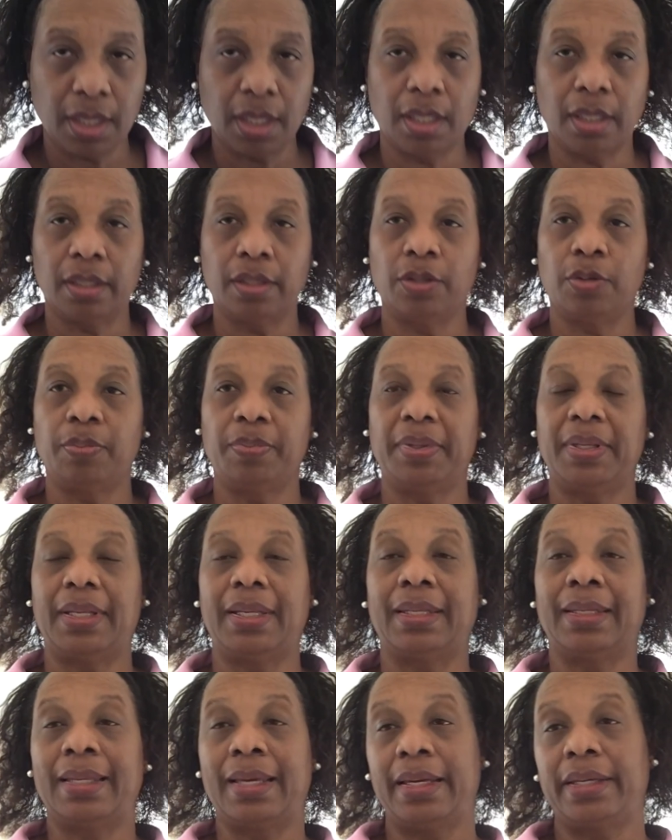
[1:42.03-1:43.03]
a little bit
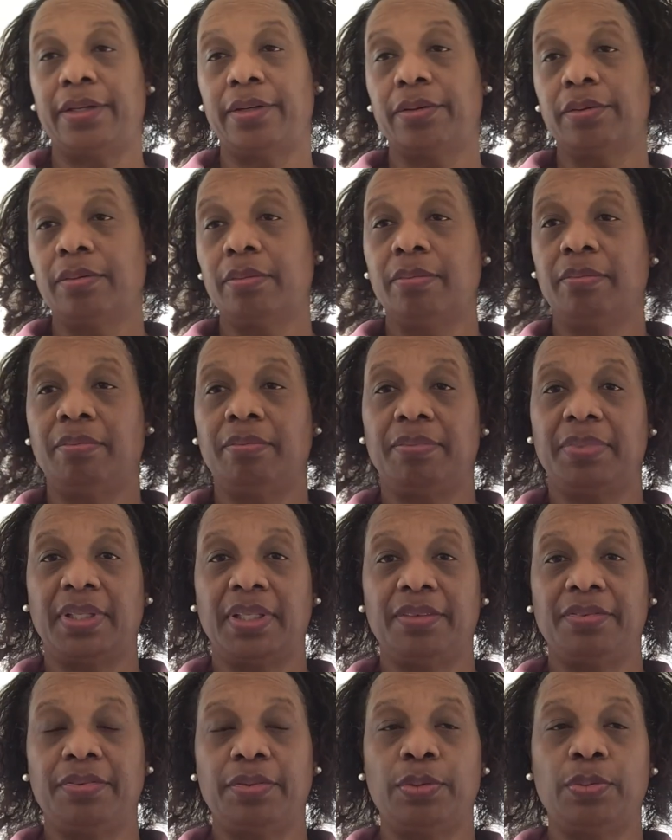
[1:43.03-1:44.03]
lighter, but if
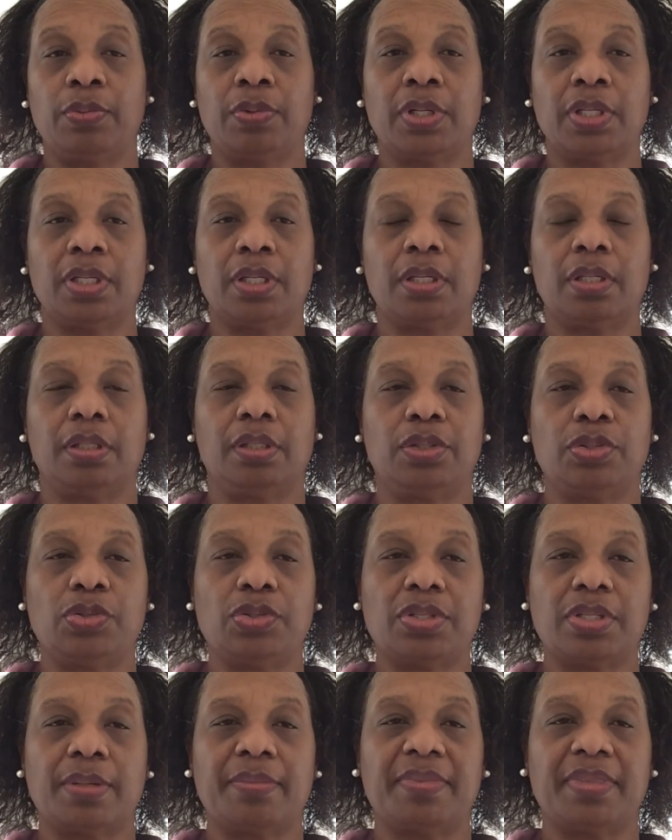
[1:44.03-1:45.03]
you want to use
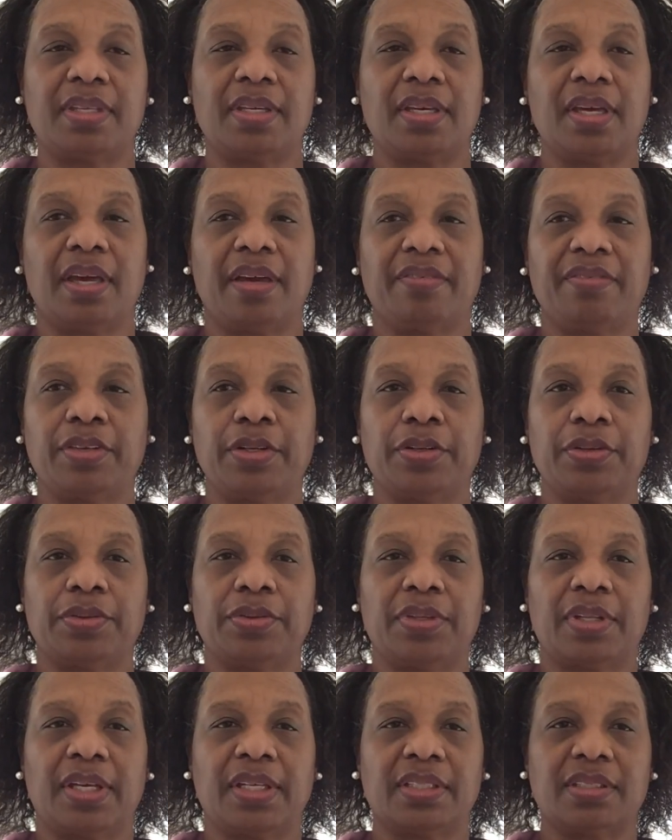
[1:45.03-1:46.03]
something heavier,
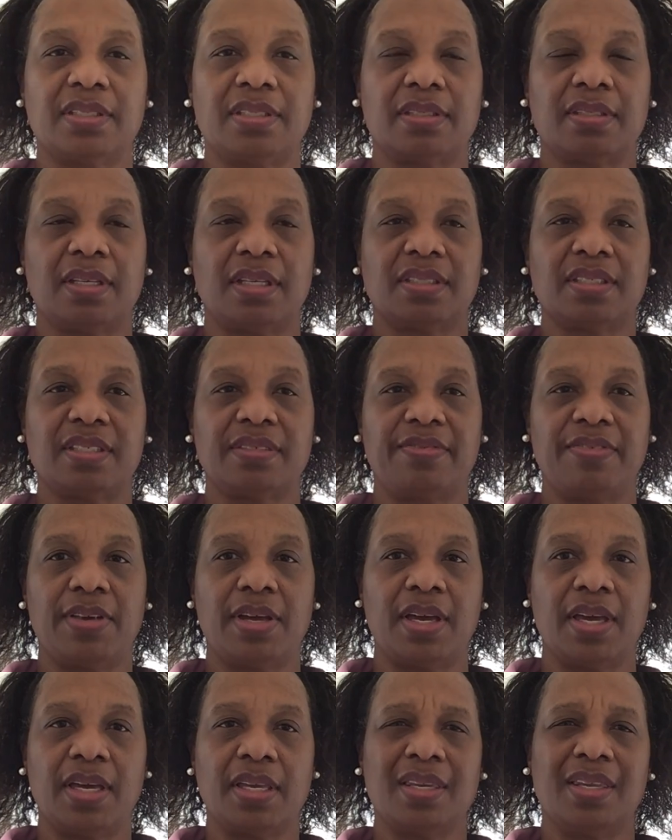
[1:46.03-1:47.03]
that's
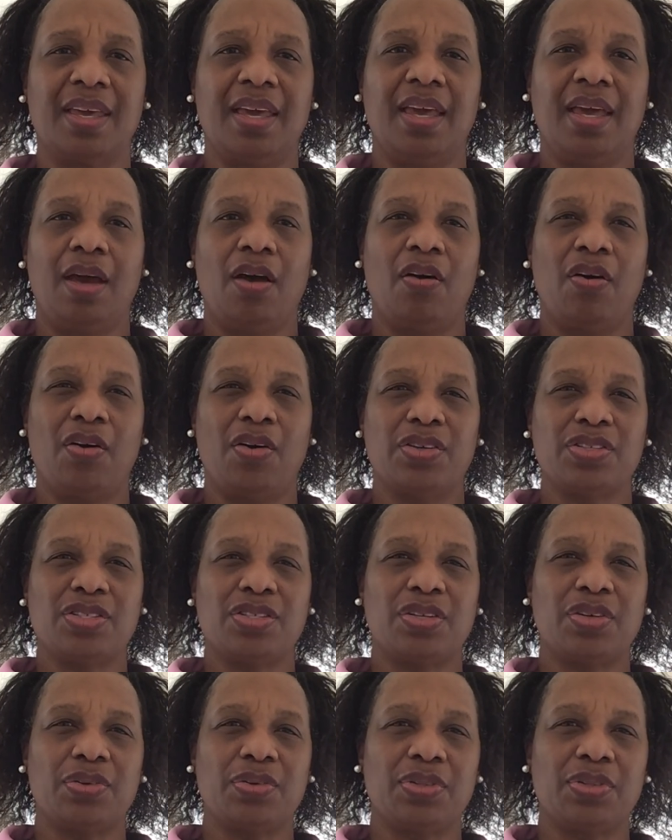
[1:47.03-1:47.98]
fine. Also,